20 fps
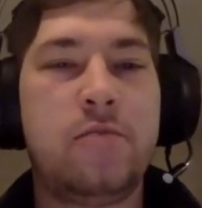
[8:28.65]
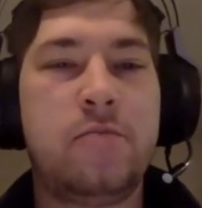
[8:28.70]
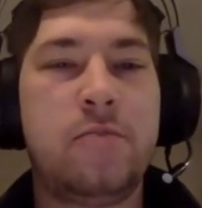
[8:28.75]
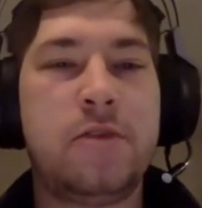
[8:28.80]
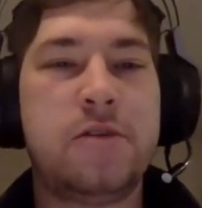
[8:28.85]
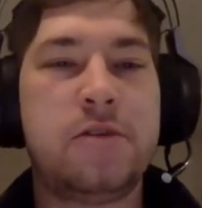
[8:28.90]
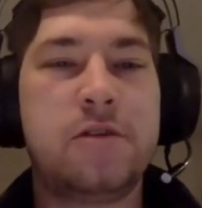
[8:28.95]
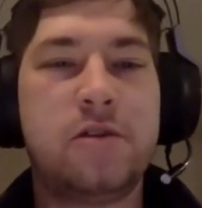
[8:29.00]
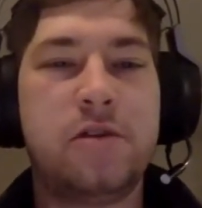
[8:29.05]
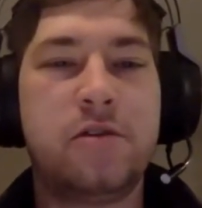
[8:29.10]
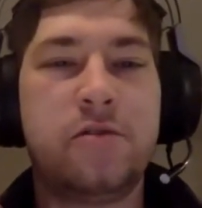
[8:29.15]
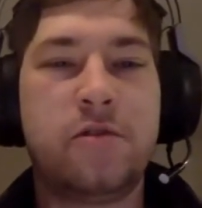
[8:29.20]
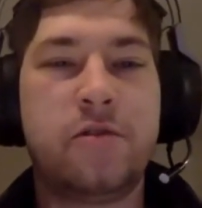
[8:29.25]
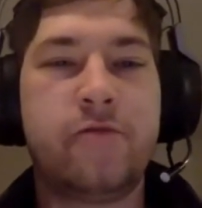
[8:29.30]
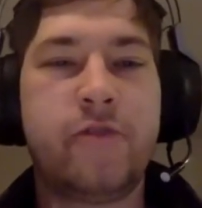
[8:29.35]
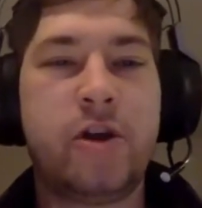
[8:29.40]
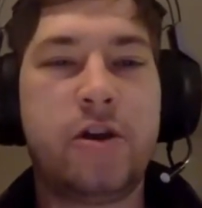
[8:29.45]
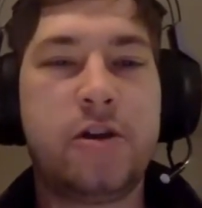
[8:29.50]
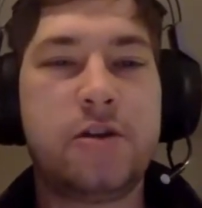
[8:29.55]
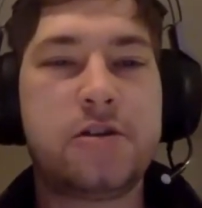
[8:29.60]
basically the
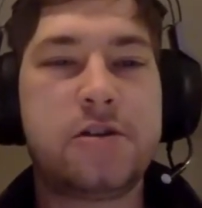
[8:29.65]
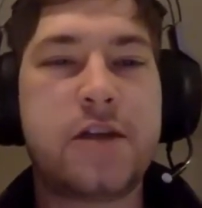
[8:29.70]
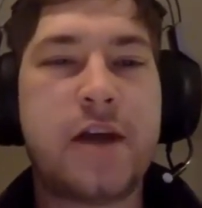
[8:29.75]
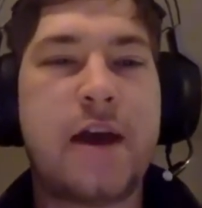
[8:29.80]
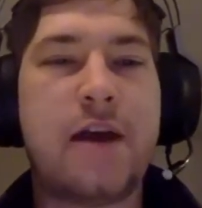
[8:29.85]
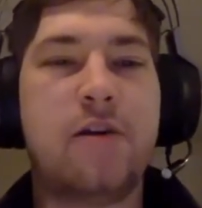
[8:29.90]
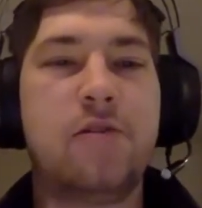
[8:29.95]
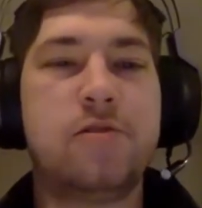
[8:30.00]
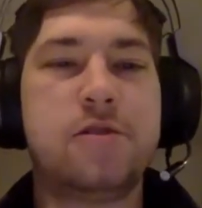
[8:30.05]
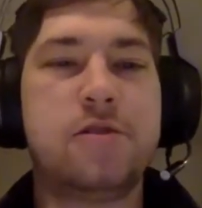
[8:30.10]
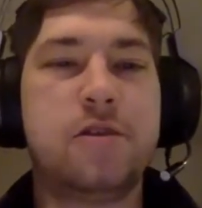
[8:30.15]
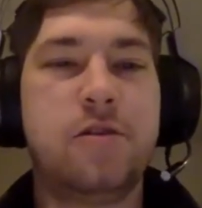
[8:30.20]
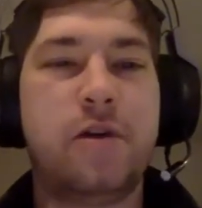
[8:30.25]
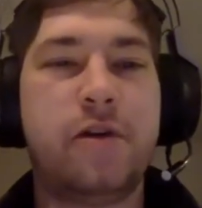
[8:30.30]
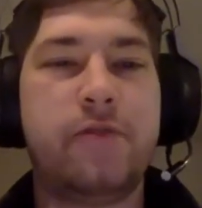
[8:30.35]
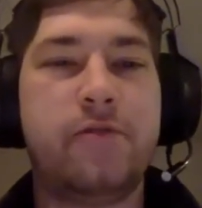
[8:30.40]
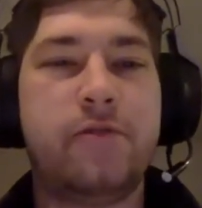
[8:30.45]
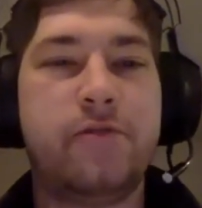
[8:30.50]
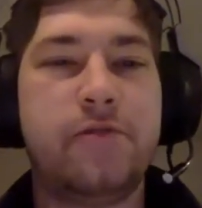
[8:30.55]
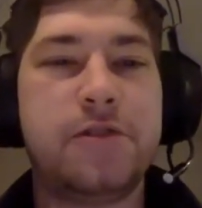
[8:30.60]
various towns that you
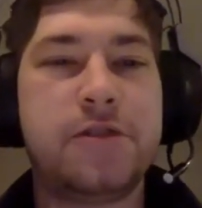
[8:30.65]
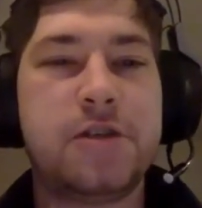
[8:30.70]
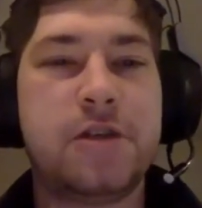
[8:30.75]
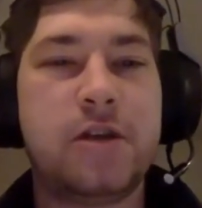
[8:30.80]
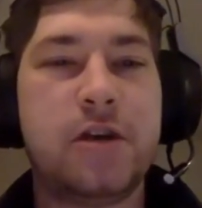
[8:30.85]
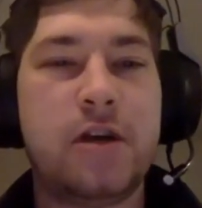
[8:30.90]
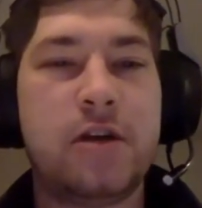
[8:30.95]
have to visit.